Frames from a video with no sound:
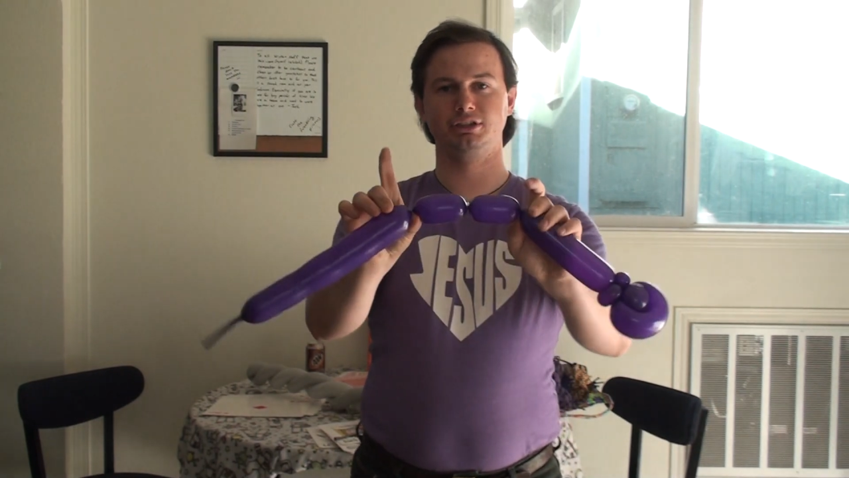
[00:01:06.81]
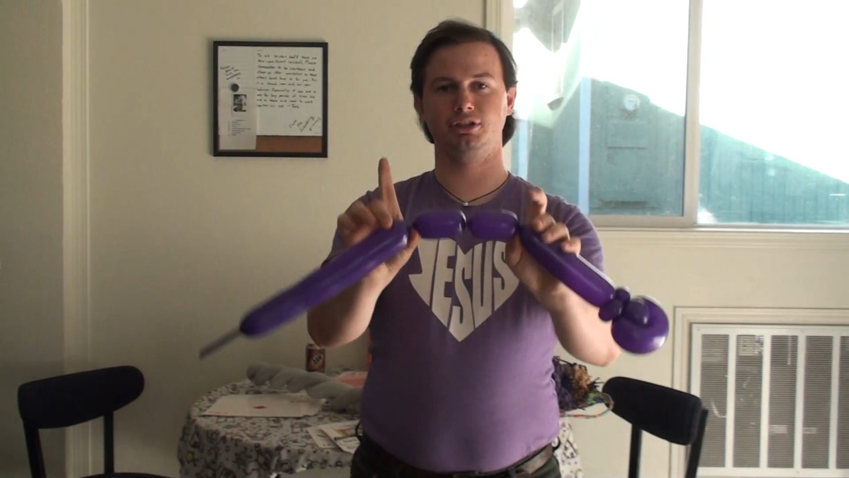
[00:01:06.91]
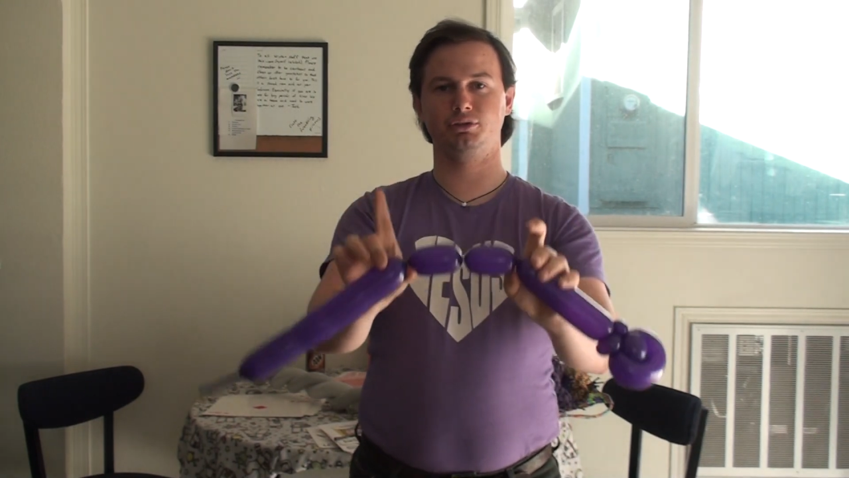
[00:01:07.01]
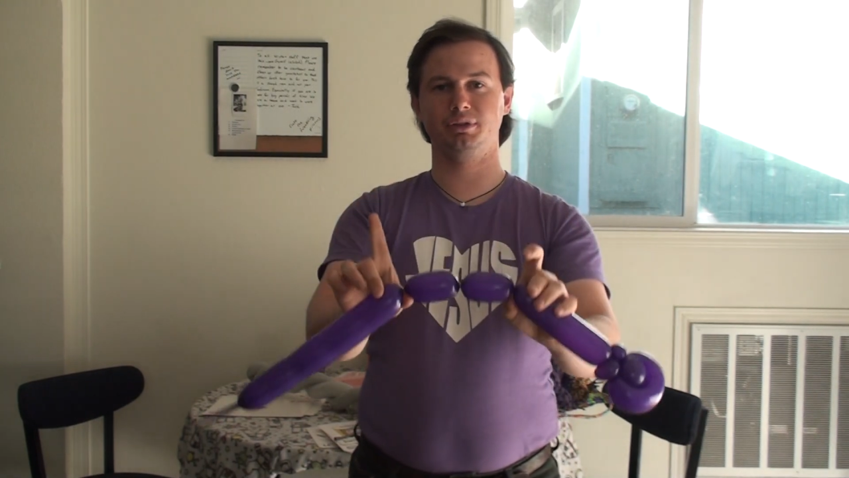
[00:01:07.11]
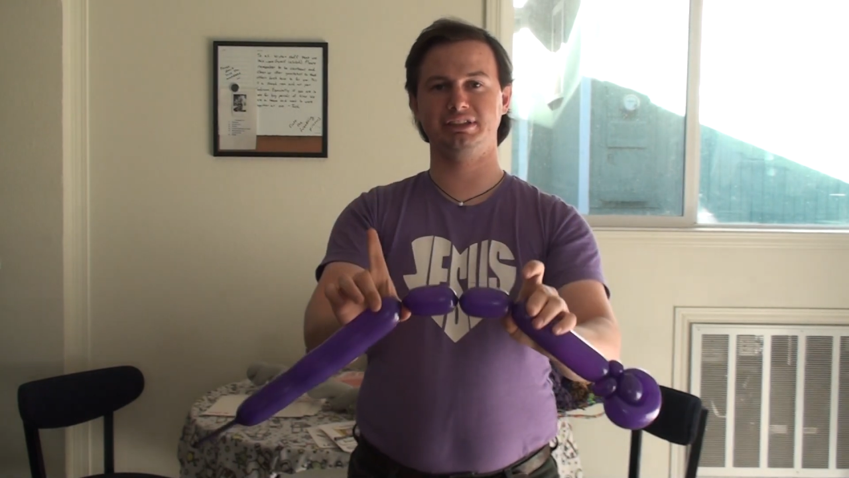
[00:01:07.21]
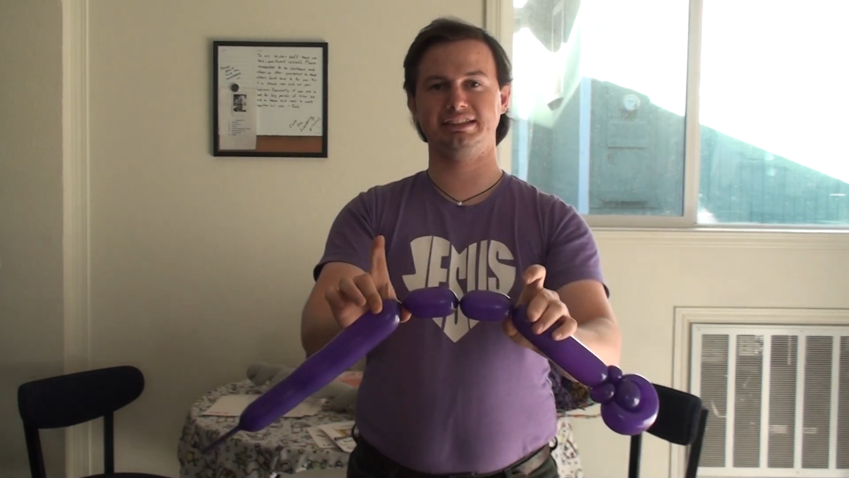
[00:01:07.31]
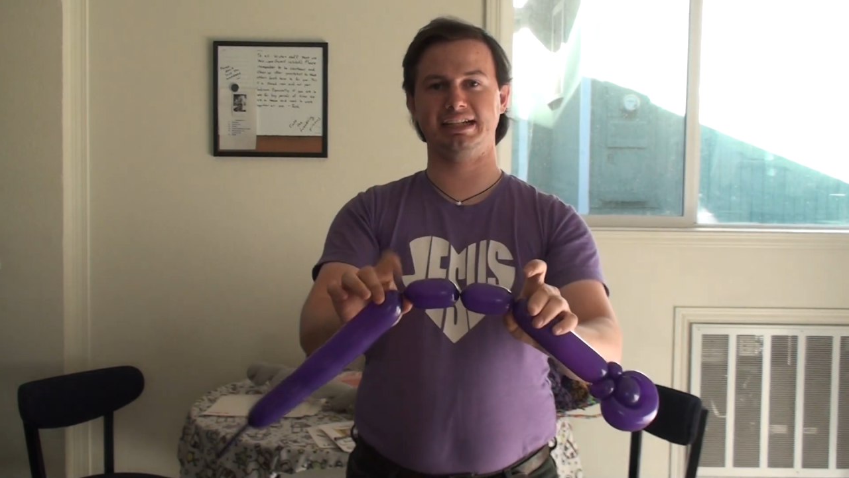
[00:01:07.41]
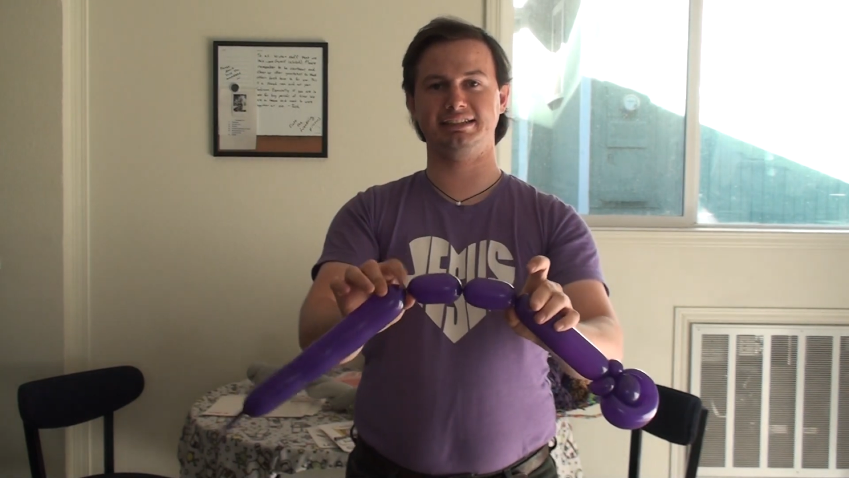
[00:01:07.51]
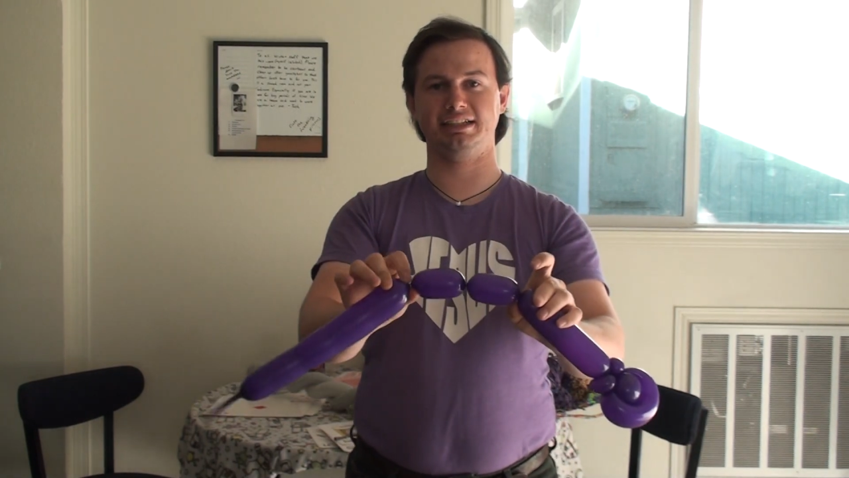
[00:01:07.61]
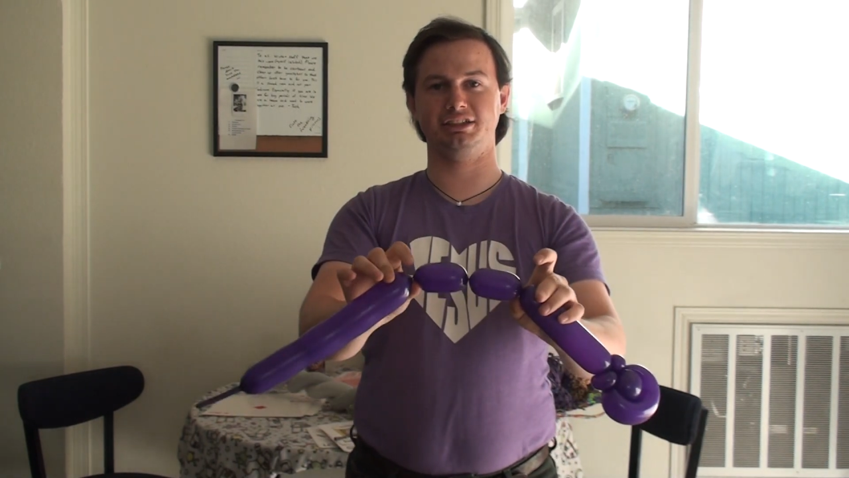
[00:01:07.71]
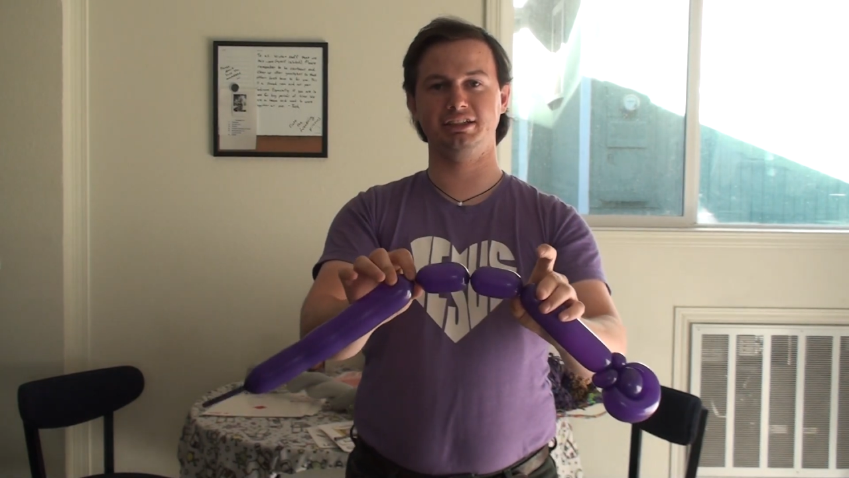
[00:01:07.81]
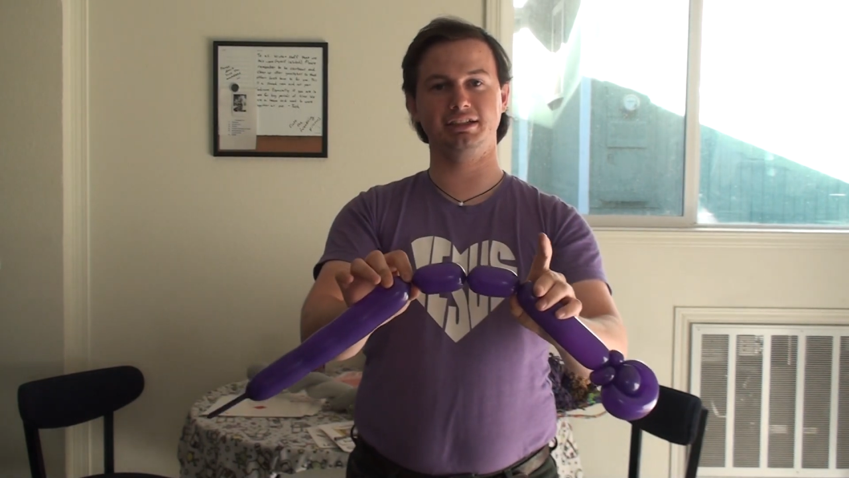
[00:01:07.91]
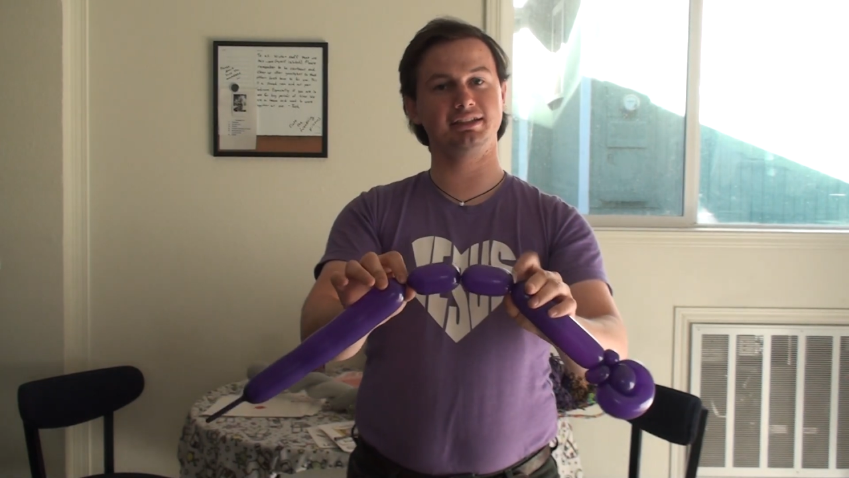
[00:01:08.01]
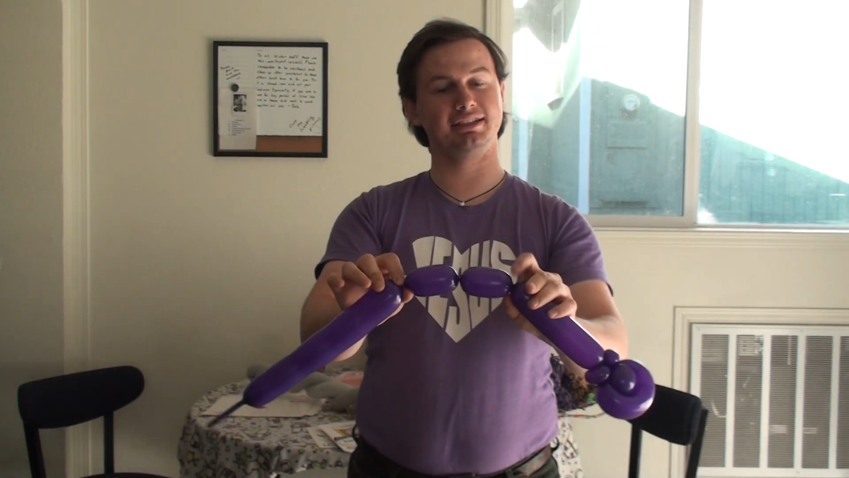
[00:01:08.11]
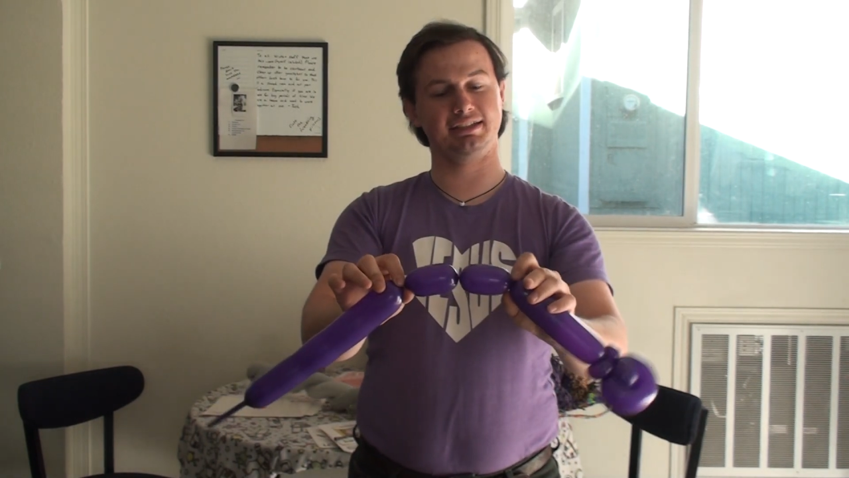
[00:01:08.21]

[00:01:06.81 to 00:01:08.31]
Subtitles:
So twist that section here,